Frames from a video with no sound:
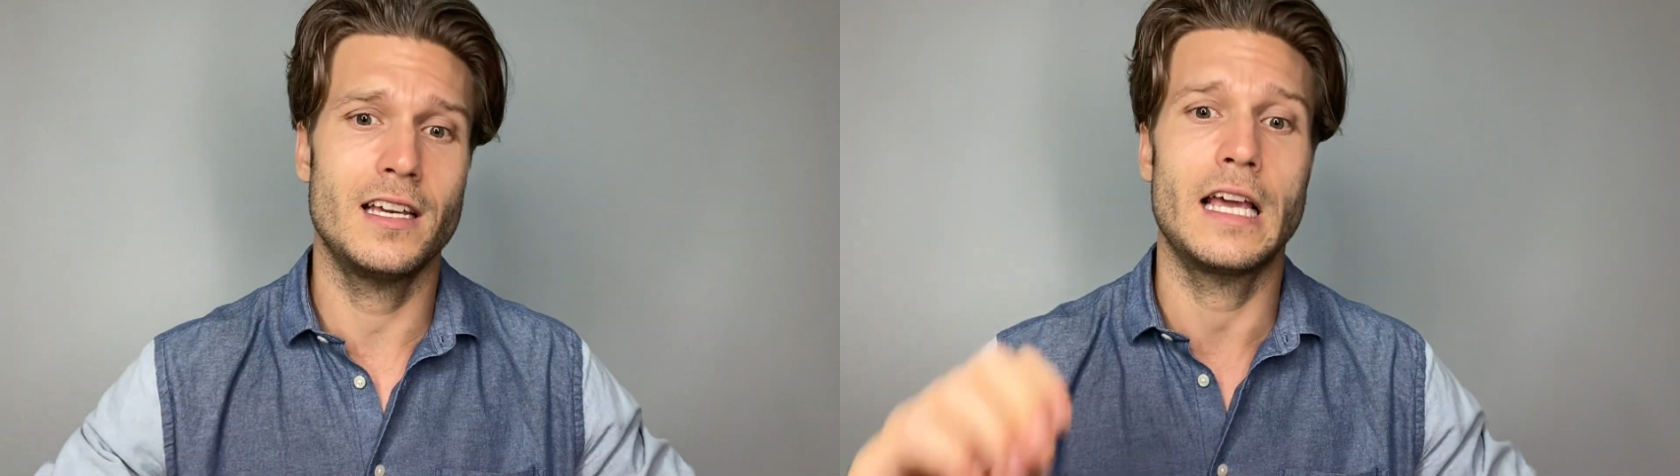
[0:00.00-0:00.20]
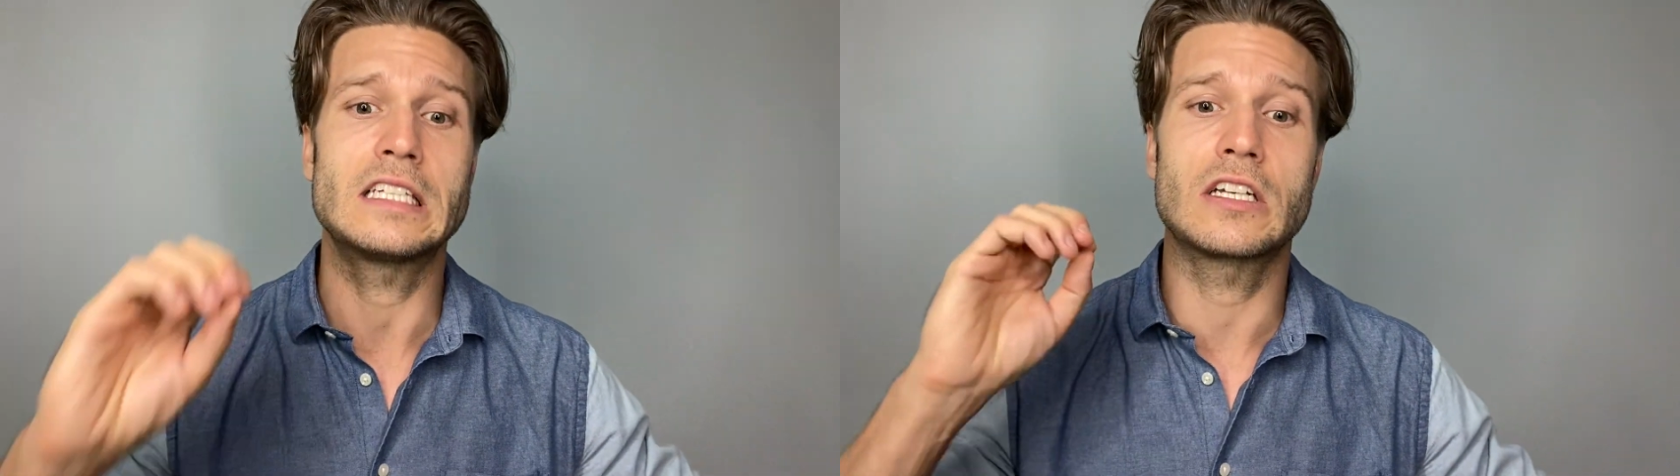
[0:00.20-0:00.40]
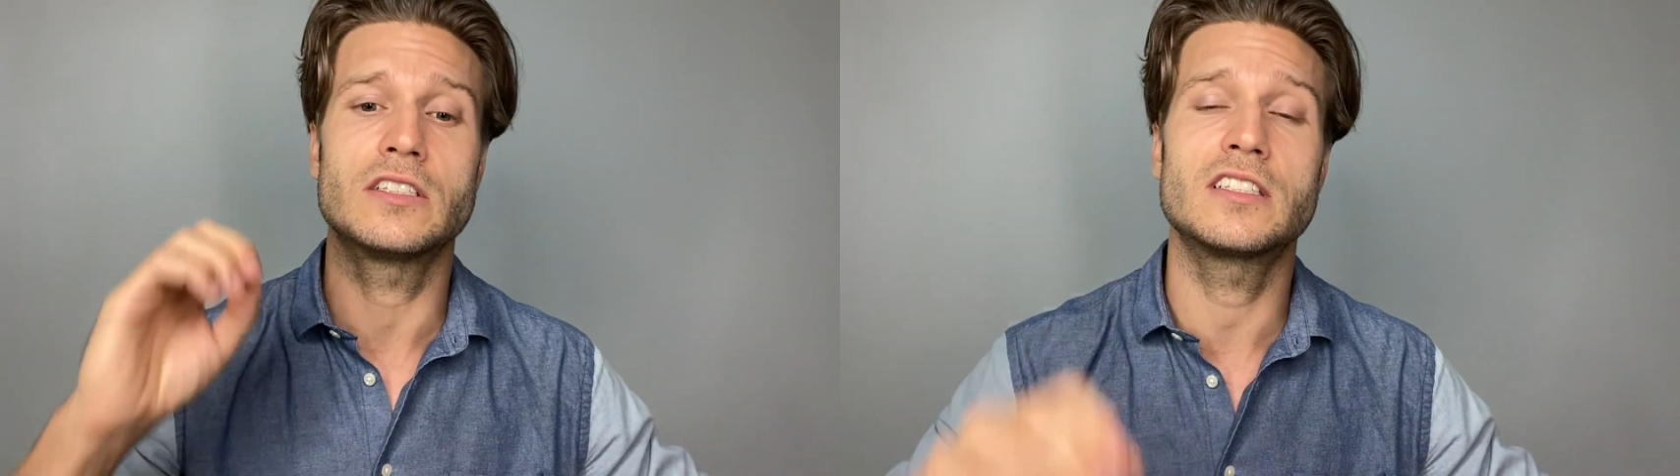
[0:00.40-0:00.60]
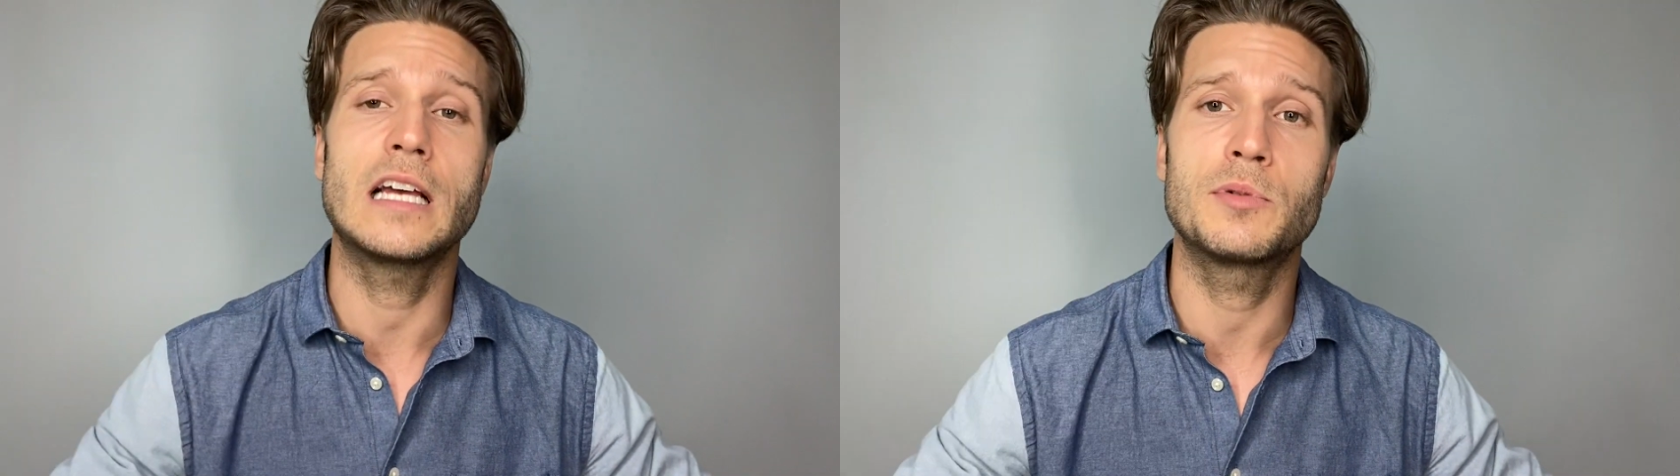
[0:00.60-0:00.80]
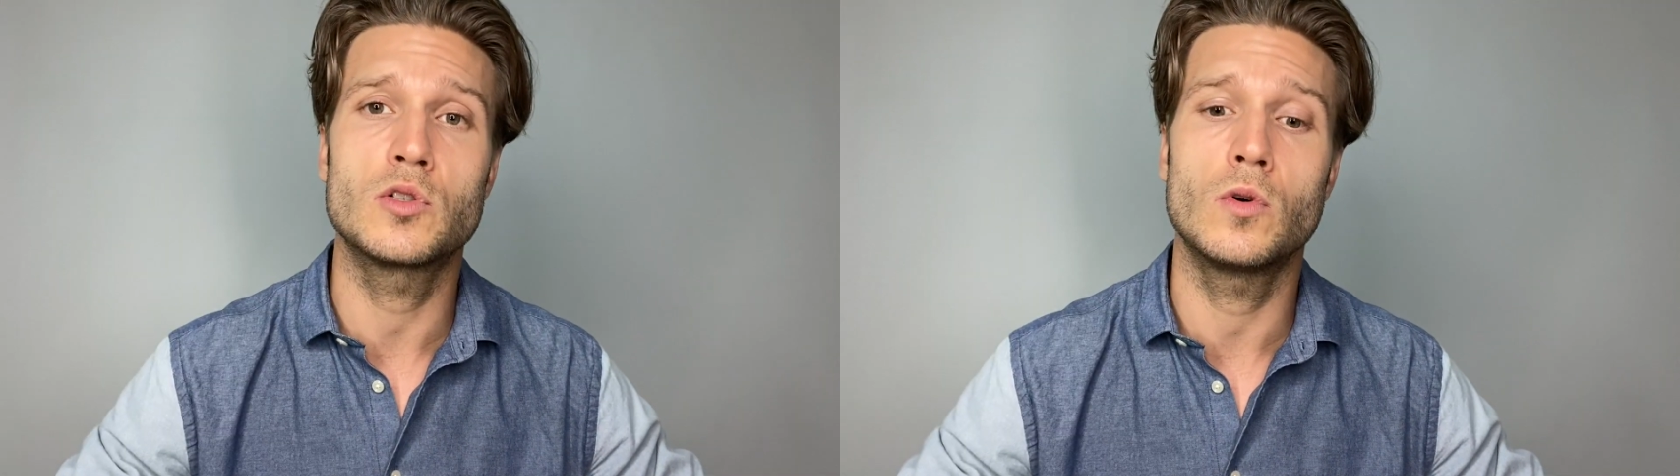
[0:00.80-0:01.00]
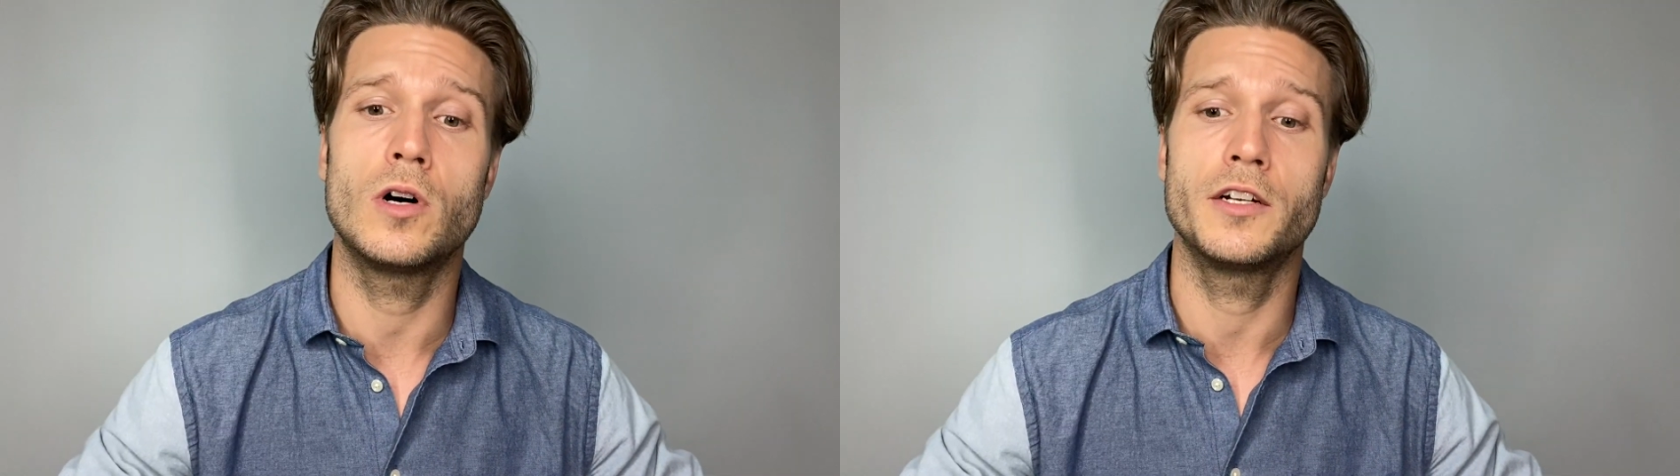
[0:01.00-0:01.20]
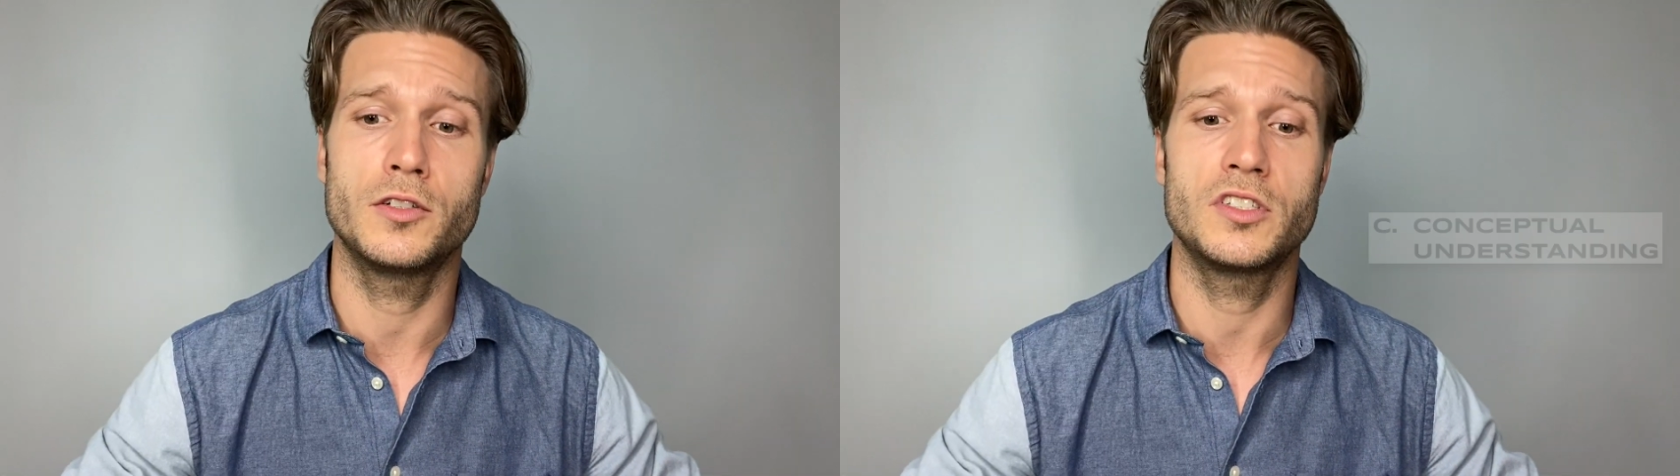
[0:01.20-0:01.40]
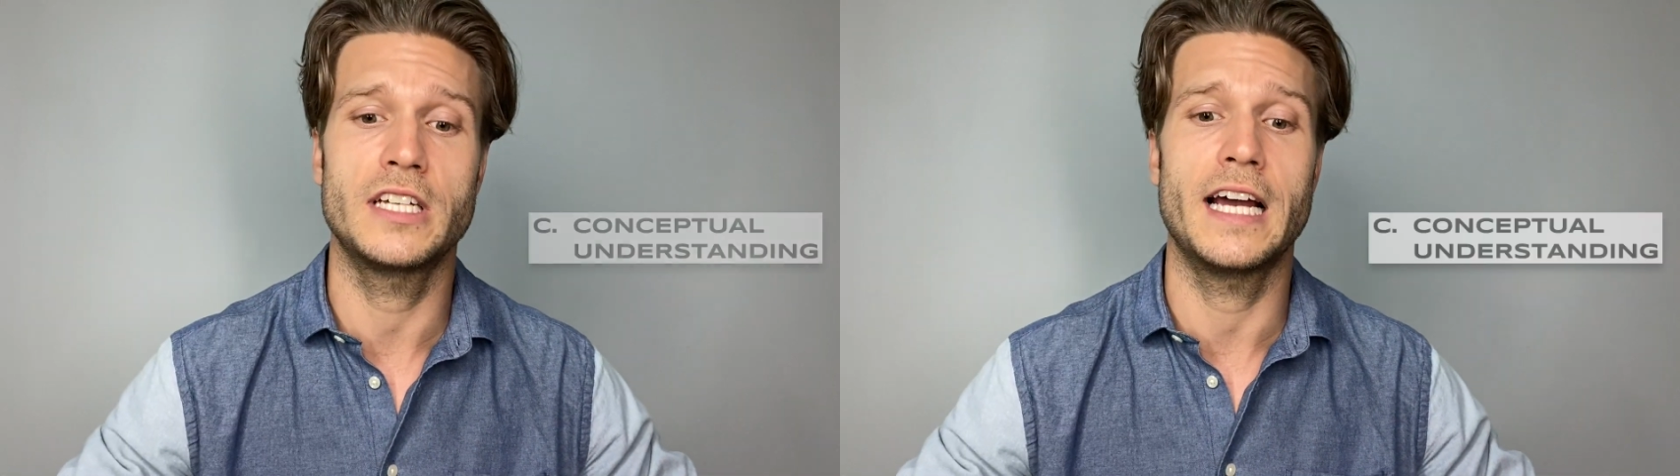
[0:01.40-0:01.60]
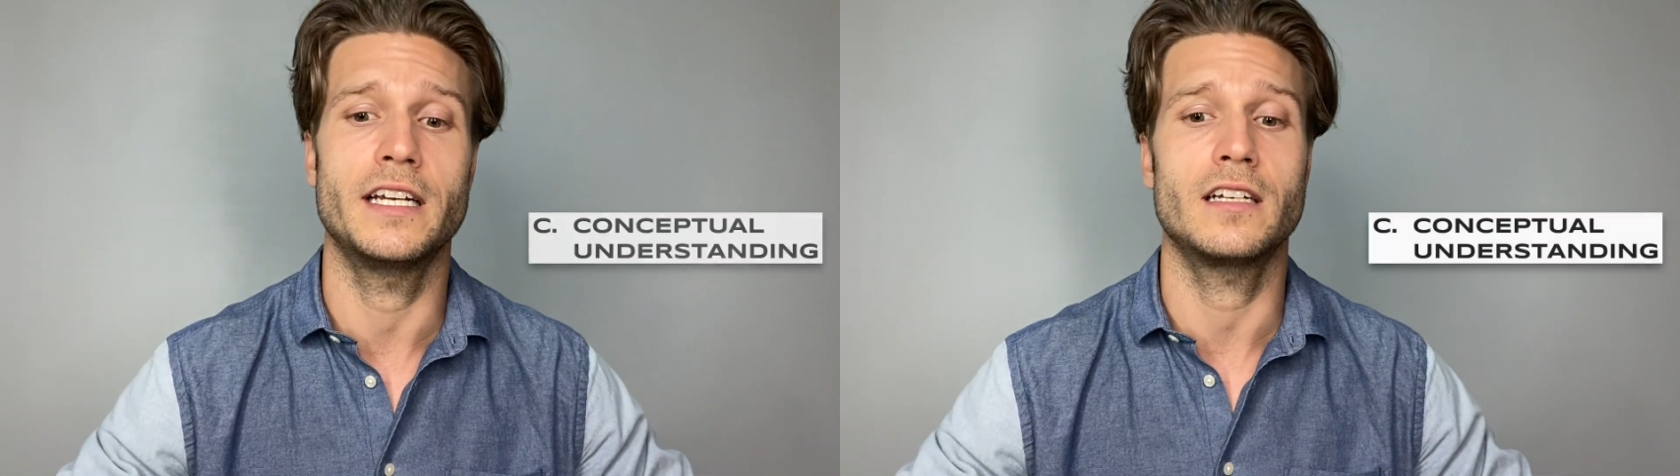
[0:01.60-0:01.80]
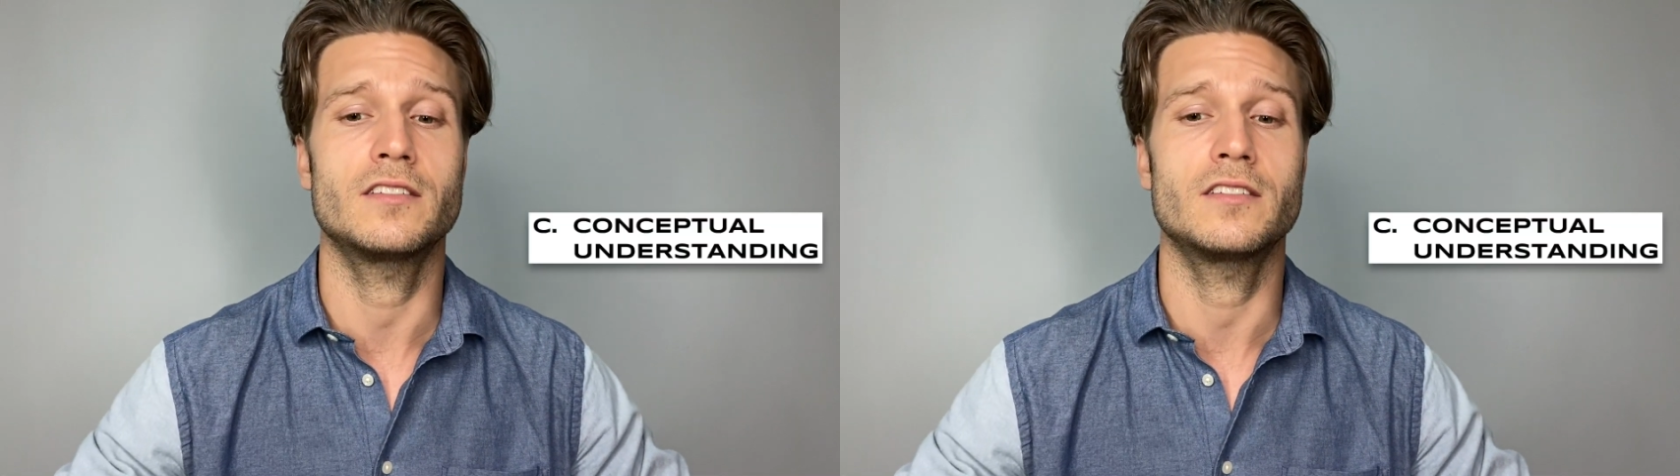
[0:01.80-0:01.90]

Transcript: is conceptual understanding.